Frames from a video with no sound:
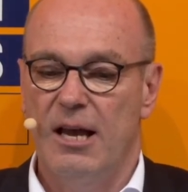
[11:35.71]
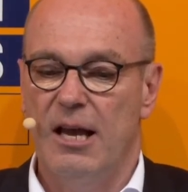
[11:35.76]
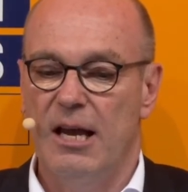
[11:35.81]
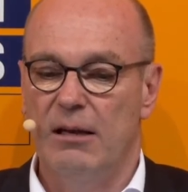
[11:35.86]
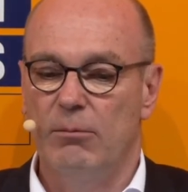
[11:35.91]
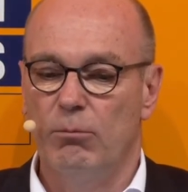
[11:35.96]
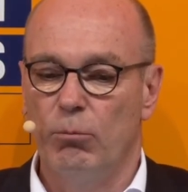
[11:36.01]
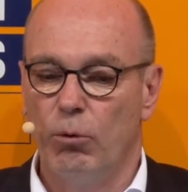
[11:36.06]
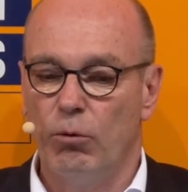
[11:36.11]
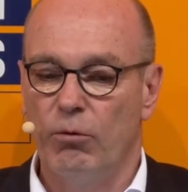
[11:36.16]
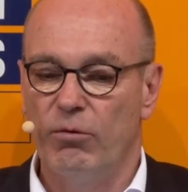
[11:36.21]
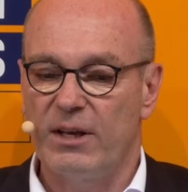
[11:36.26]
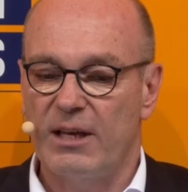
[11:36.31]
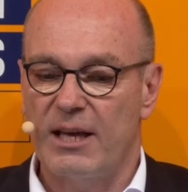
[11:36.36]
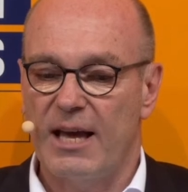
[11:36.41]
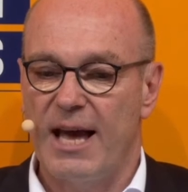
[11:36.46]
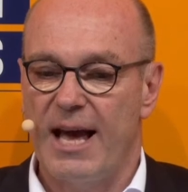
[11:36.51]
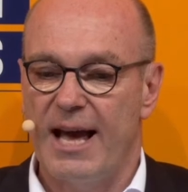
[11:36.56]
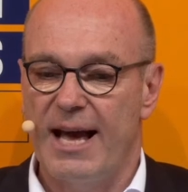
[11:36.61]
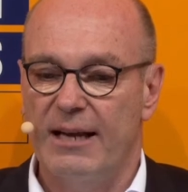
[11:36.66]
in
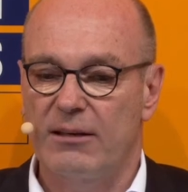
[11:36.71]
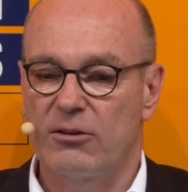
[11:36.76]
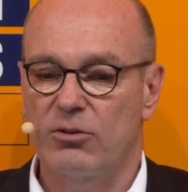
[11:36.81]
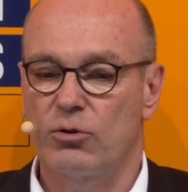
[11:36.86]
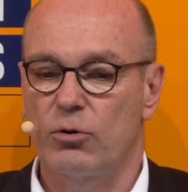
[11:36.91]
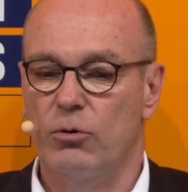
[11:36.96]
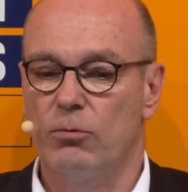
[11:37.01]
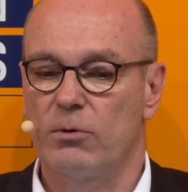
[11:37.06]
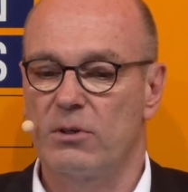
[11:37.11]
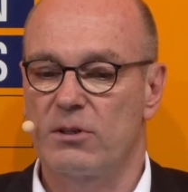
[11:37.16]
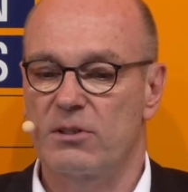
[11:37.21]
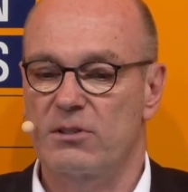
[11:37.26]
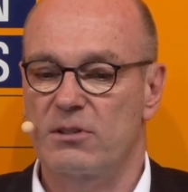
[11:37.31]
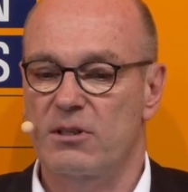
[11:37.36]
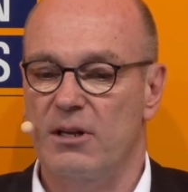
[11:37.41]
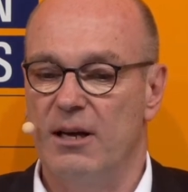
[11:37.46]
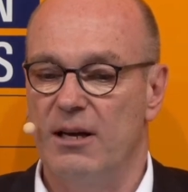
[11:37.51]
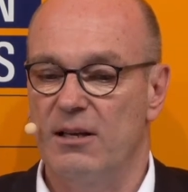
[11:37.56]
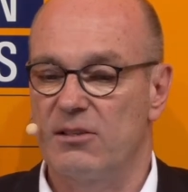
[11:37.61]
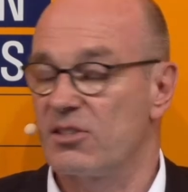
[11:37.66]
moving ahead towards
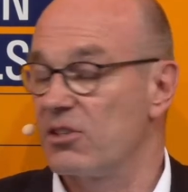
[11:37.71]
a